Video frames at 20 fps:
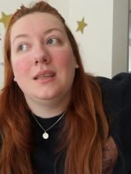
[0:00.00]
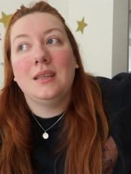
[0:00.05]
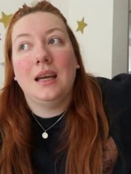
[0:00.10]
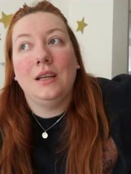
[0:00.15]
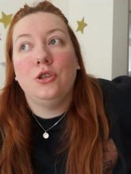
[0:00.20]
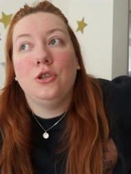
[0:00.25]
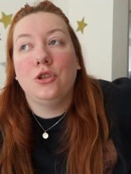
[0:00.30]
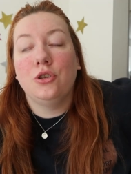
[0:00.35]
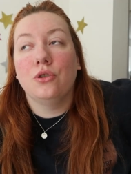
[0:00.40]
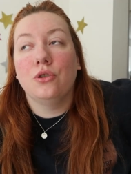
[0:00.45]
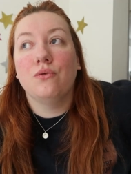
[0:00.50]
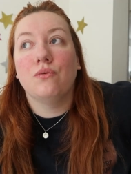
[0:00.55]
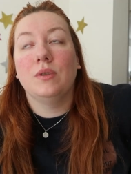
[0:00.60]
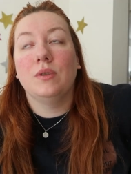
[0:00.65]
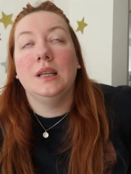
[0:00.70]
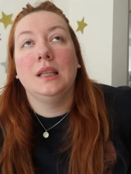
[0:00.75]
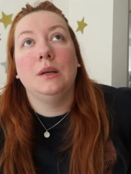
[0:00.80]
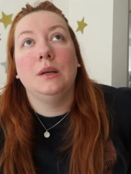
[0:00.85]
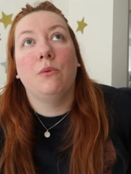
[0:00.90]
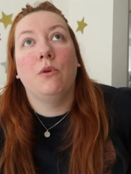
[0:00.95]
I should
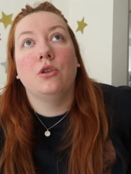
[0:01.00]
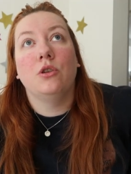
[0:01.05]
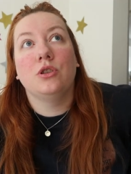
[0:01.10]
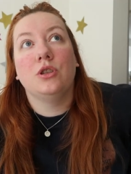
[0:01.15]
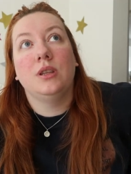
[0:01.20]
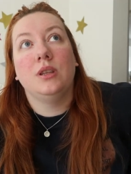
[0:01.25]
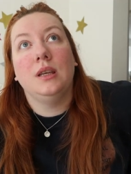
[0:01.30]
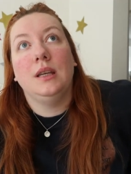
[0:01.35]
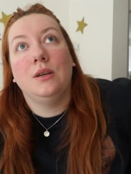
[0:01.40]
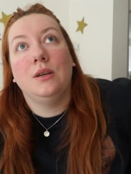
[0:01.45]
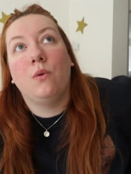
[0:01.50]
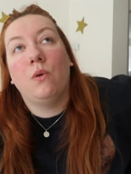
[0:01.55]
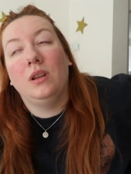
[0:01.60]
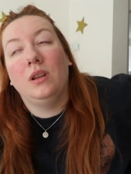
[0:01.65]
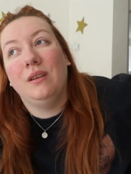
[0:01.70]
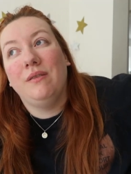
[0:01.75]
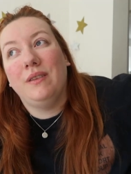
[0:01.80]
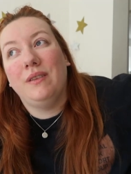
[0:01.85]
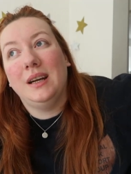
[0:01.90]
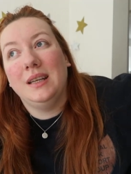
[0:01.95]
really watch the
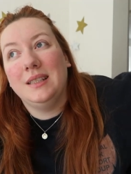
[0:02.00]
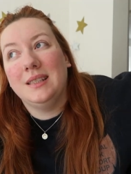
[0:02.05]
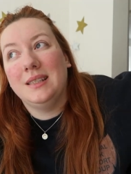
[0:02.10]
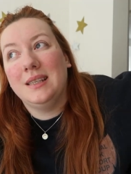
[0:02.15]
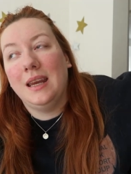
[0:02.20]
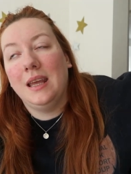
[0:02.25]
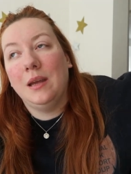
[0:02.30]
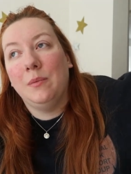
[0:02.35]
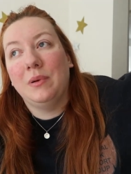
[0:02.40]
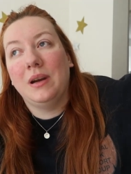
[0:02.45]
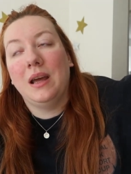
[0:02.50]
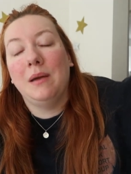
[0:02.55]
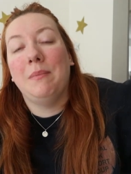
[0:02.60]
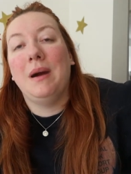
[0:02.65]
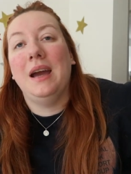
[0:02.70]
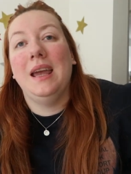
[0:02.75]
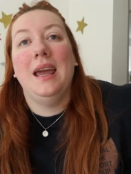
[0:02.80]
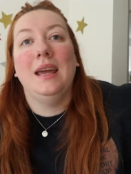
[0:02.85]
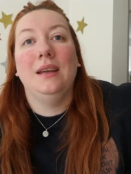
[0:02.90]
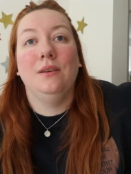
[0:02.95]
qualifying today, but I
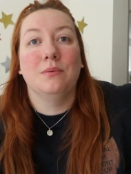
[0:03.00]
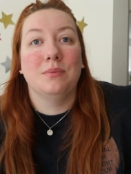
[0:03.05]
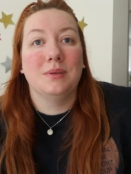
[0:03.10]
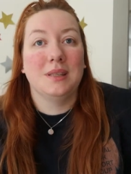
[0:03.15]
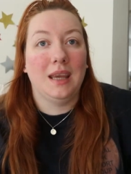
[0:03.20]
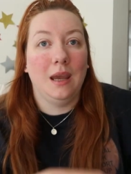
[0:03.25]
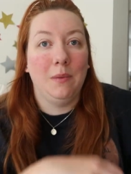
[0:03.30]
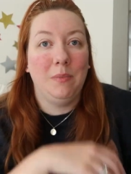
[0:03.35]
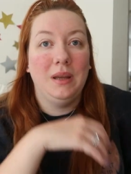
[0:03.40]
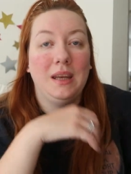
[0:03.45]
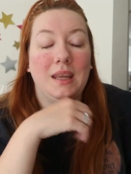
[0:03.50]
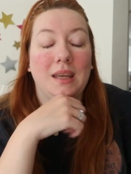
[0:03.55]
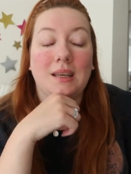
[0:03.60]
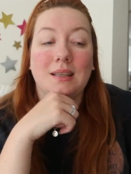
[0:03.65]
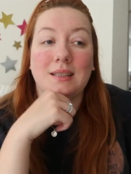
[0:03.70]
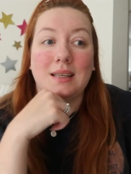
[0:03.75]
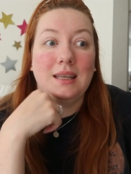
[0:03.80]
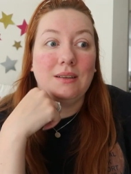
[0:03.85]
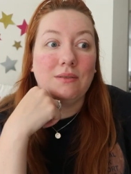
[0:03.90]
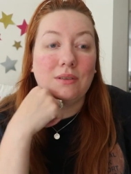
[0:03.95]
might end up skipping it
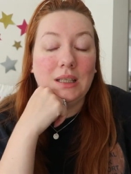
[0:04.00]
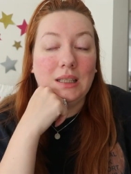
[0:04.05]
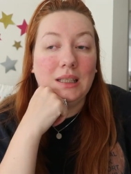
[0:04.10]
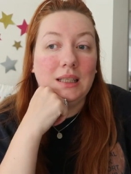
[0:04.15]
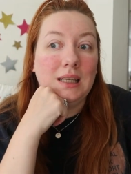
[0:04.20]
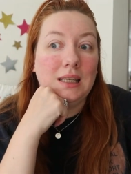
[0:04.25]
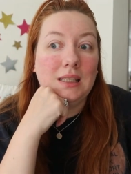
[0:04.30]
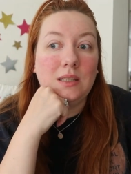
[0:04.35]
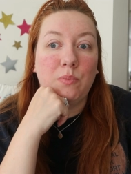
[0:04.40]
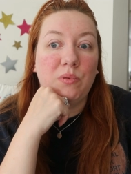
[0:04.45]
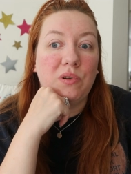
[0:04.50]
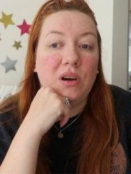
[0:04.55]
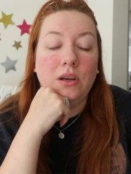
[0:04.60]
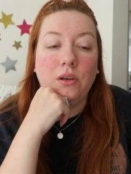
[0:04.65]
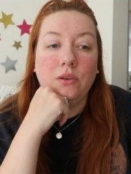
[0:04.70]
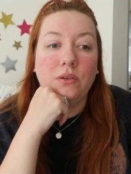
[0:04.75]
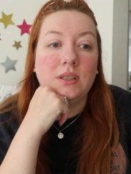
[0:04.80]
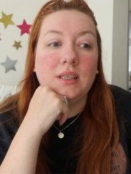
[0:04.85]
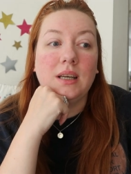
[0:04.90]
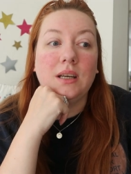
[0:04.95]
because I really need to
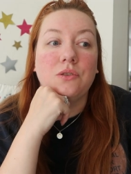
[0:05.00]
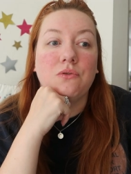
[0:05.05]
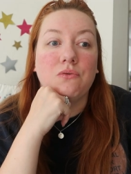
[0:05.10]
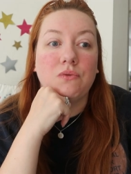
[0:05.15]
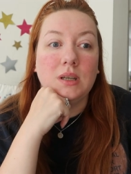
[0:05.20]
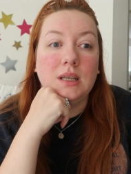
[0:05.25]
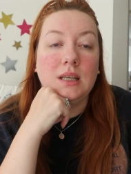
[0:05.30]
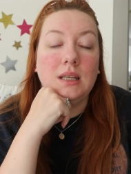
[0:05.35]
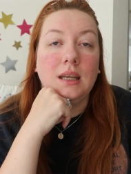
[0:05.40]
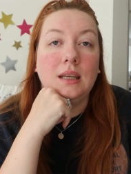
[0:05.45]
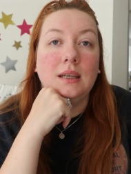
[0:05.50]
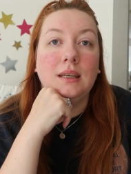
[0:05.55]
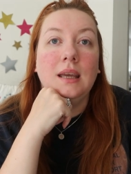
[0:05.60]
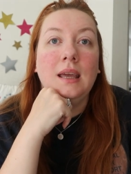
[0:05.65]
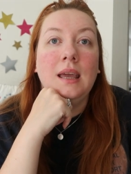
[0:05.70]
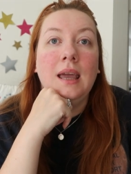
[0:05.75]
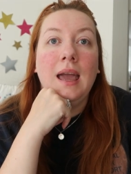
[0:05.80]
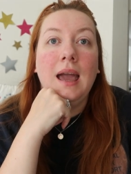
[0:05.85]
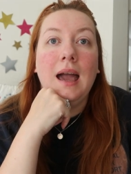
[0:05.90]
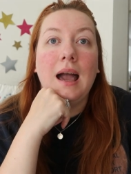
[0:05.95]
prioritise reading
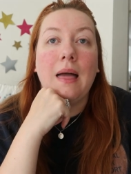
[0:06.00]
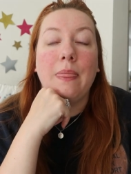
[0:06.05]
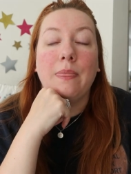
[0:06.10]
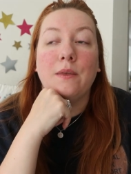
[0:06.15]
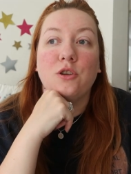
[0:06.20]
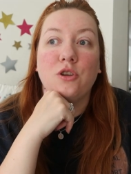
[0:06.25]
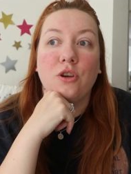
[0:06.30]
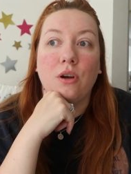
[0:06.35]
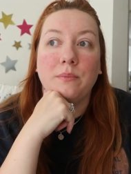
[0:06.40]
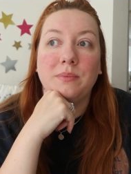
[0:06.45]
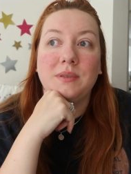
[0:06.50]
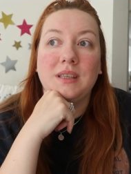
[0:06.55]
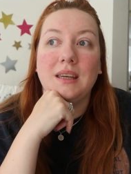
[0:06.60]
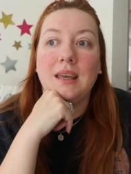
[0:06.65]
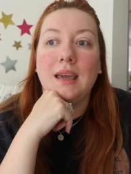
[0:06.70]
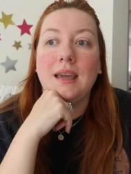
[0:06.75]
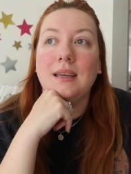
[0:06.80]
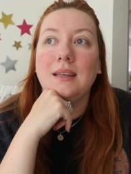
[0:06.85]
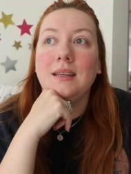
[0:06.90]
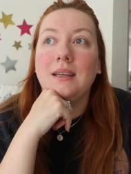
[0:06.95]
and the shop
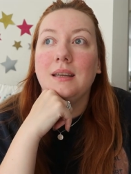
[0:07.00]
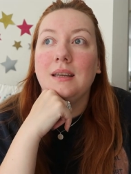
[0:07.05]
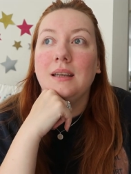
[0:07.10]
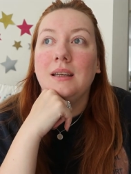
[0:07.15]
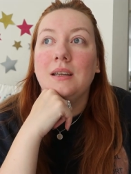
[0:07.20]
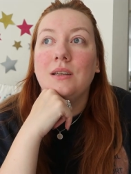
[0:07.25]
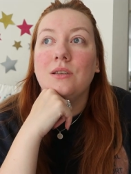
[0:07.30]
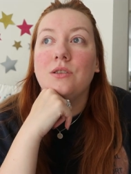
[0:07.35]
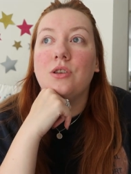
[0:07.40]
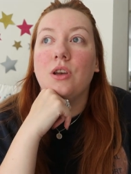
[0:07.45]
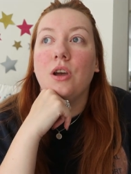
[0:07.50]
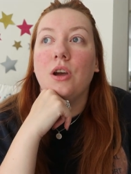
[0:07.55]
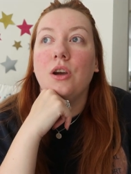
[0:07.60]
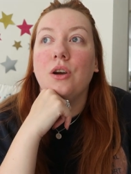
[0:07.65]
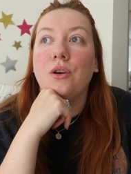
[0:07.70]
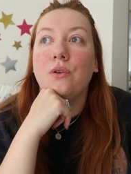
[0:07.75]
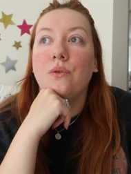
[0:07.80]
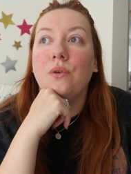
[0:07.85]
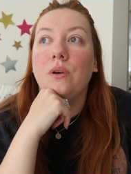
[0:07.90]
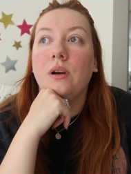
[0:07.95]
today.
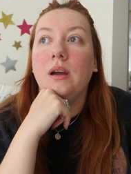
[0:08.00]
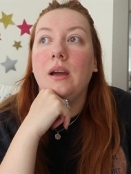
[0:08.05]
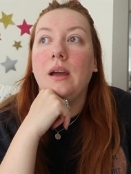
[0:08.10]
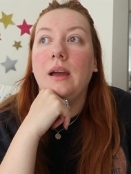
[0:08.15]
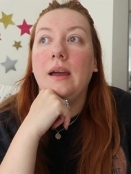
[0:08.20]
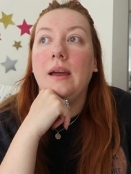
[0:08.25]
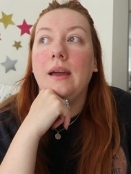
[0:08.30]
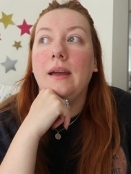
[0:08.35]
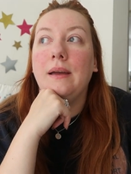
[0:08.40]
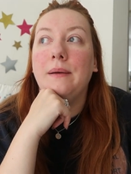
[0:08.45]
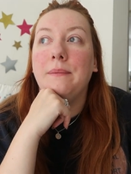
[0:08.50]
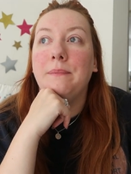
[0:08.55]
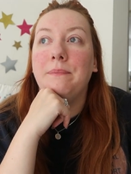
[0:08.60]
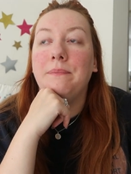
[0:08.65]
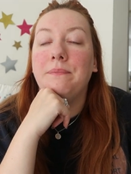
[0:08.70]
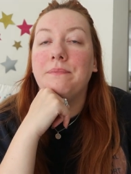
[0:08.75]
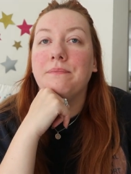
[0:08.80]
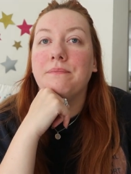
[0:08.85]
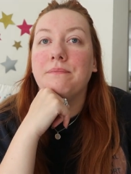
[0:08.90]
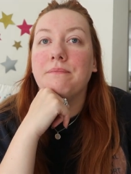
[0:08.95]
So
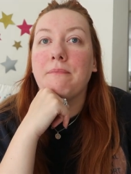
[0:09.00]
um,